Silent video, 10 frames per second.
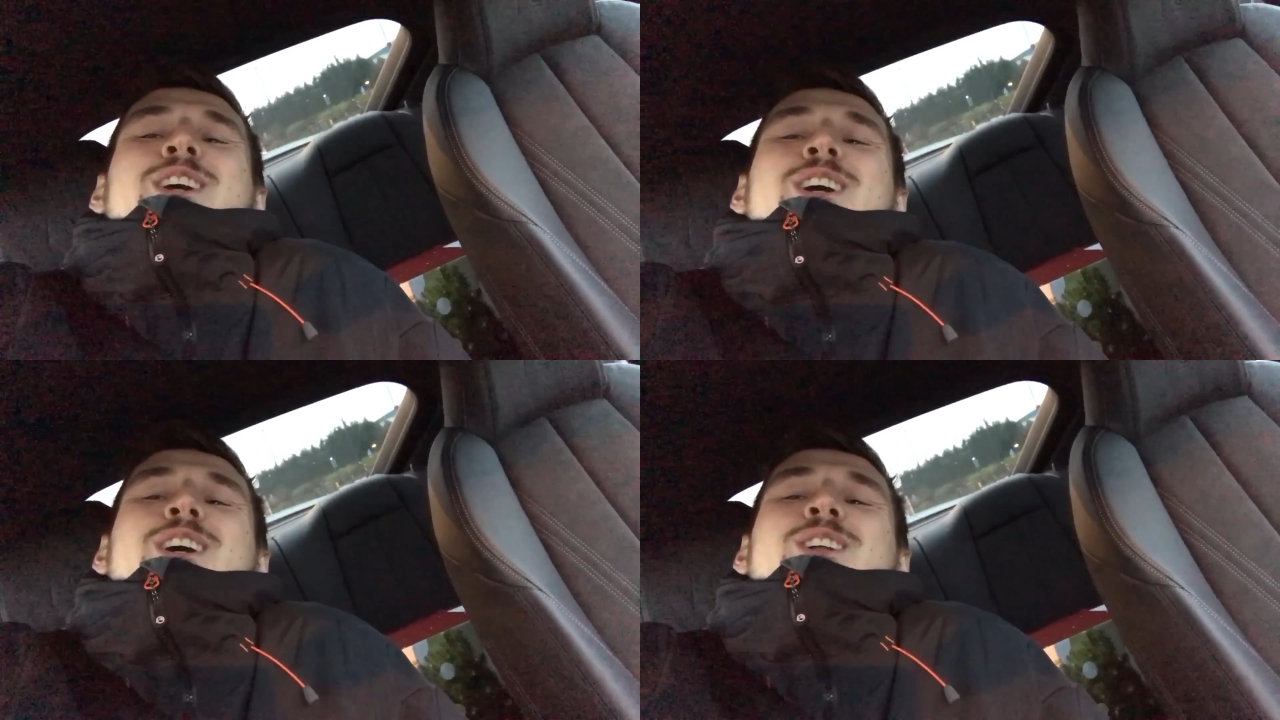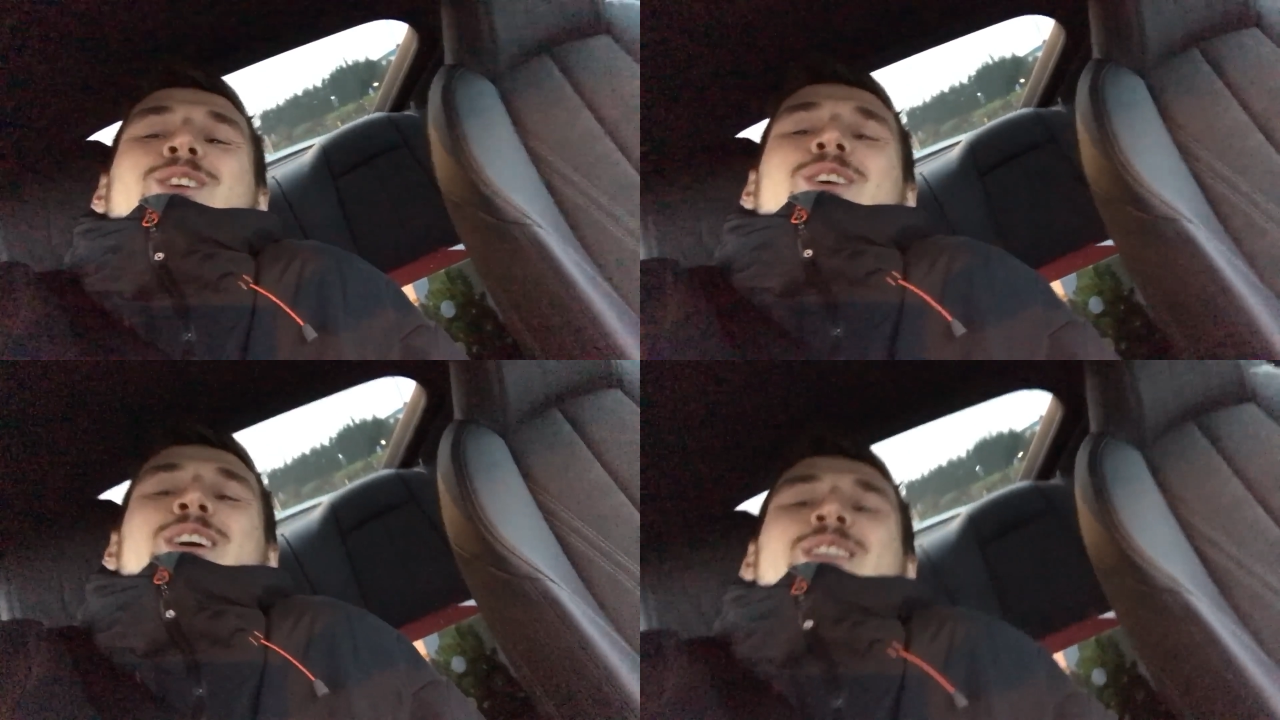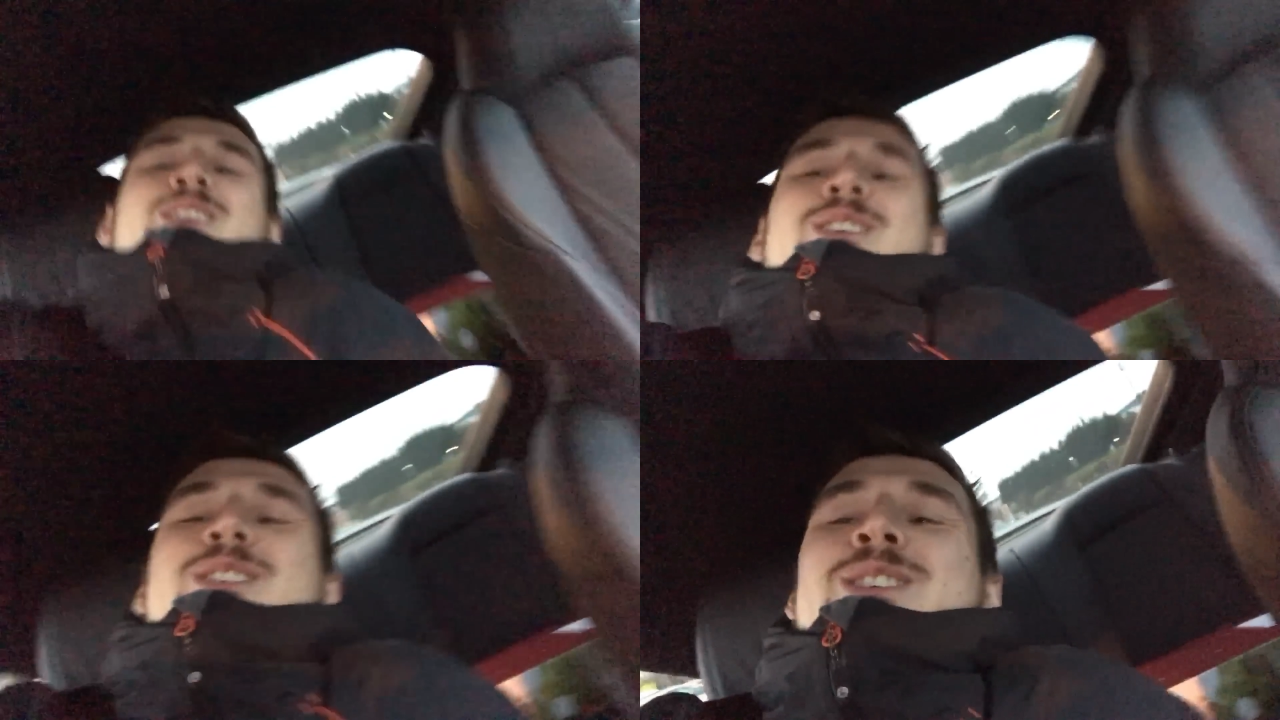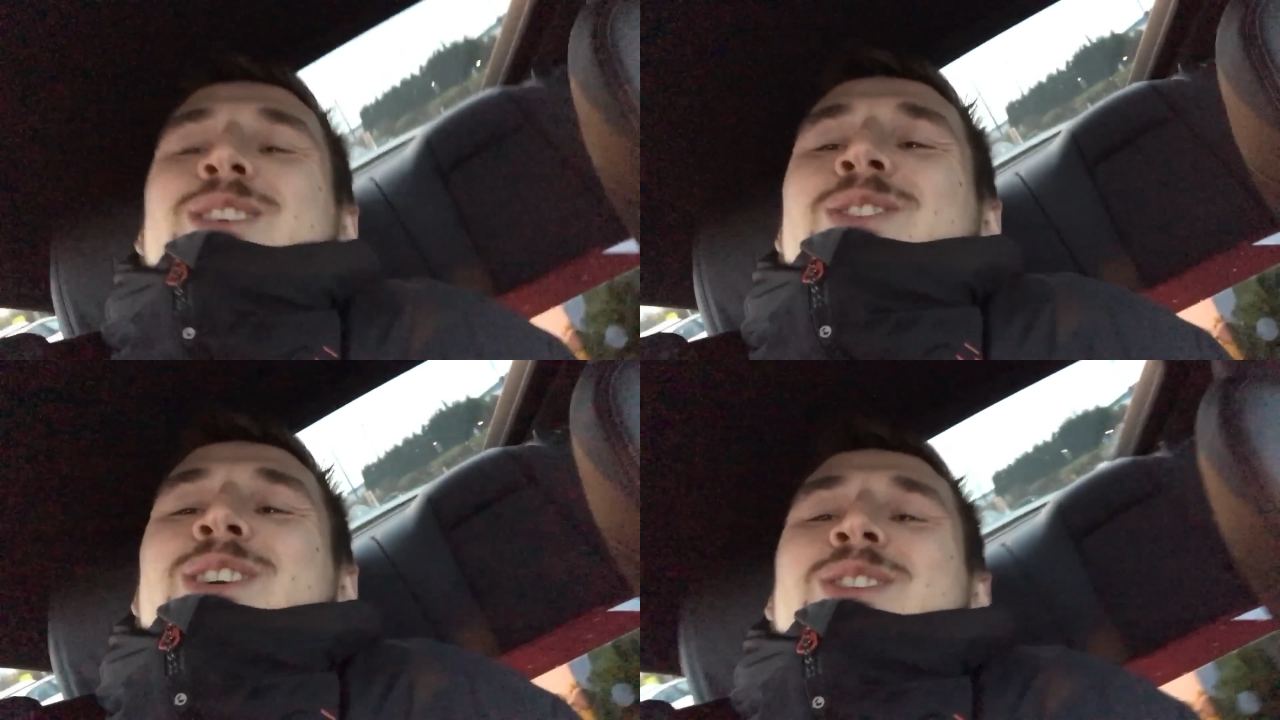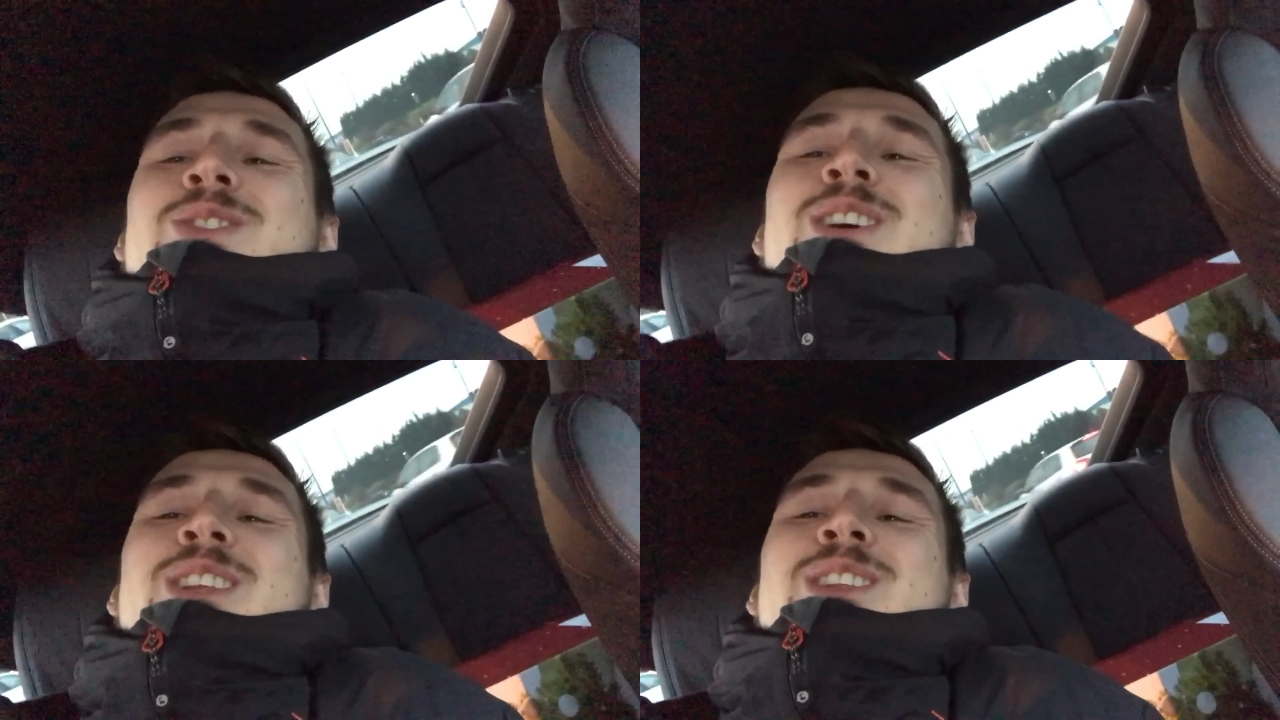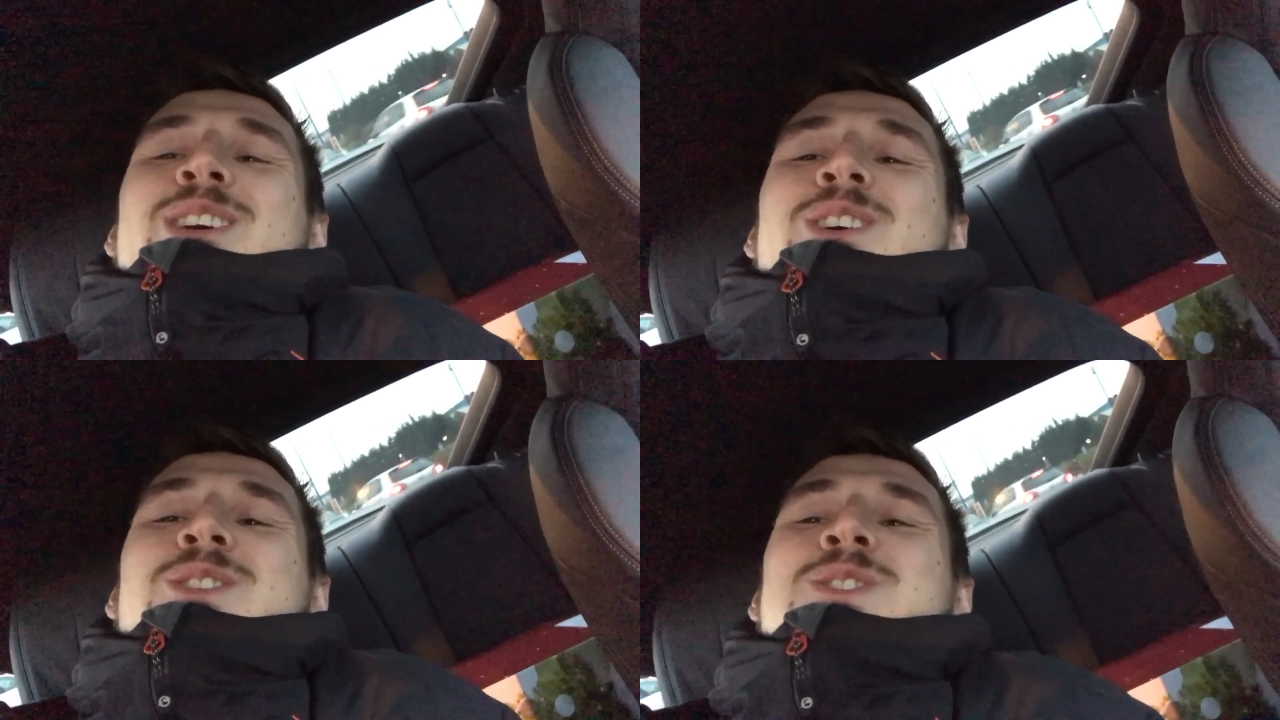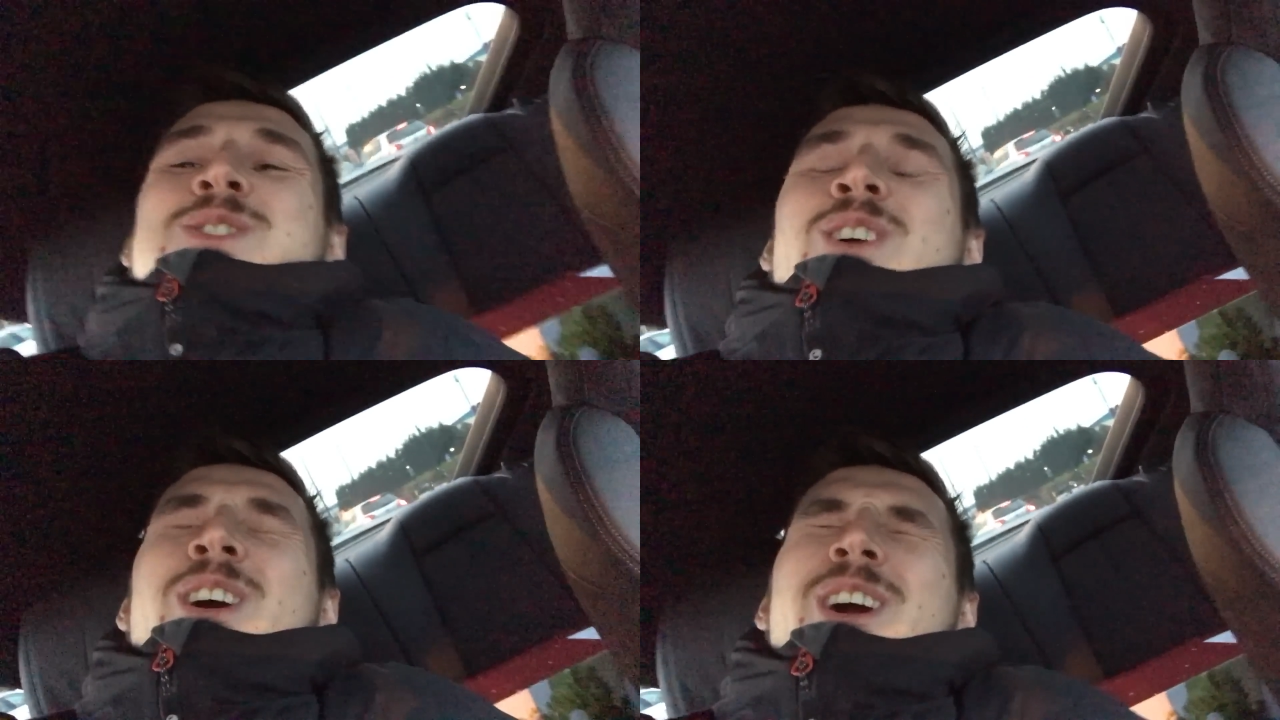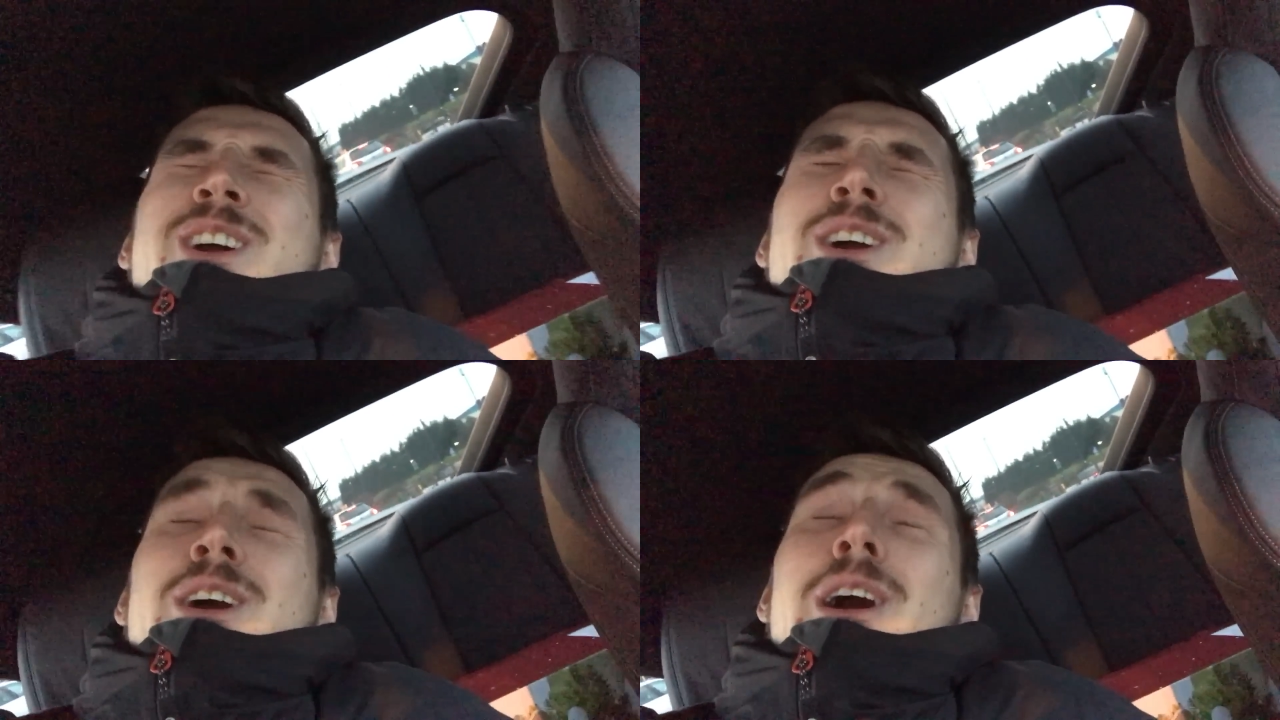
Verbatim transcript: hell do I look so... What the fuck?